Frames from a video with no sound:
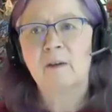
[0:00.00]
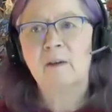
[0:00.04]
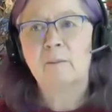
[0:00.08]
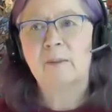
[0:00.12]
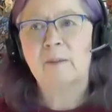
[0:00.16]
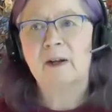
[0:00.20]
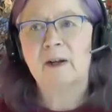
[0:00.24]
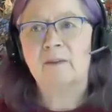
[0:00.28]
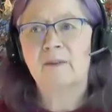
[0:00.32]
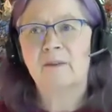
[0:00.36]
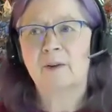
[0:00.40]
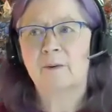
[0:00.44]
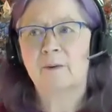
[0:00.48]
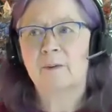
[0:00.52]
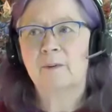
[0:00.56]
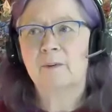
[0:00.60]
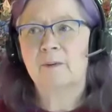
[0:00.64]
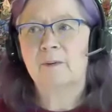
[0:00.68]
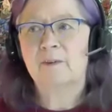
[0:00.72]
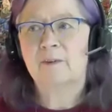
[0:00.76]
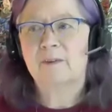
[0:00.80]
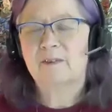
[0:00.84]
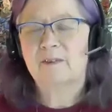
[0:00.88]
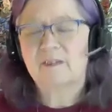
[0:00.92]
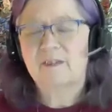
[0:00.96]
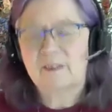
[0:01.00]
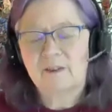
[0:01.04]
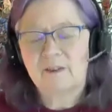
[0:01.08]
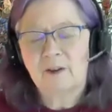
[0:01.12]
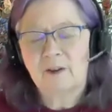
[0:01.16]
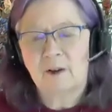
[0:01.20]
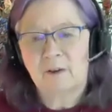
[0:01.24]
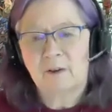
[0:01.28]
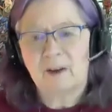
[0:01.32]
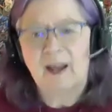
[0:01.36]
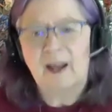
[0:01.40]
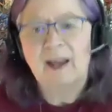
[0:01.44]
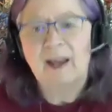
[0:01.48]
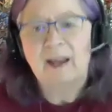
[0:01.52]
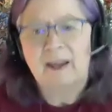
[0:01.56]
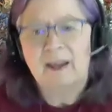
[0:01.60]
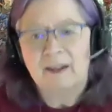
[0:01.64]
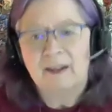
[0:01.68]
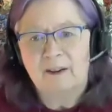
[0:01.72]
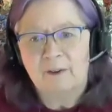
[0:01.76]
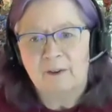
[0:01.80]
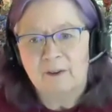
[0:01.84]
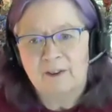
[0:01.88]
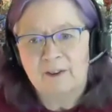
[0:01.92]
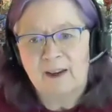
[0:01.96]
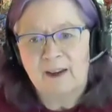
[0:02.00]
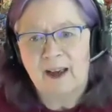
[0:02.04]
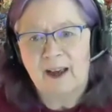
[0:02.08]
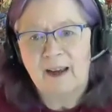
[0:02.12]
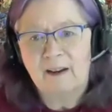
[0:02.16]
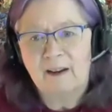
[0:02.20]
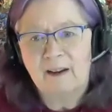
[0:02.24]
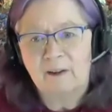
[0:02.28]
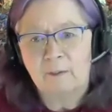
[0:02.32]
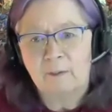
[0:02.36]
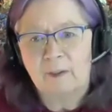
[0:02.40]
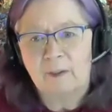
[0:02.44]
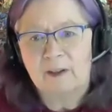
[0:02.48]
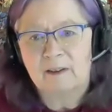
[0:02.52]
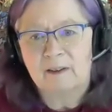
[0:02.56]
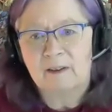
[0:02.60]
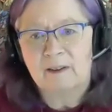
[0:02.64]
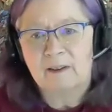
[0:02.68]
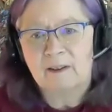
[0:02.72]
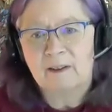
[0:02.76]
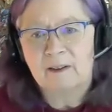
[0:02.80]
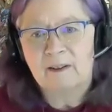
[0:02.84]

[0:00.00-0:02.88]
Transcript: but if you still don't like it and you tighten with it,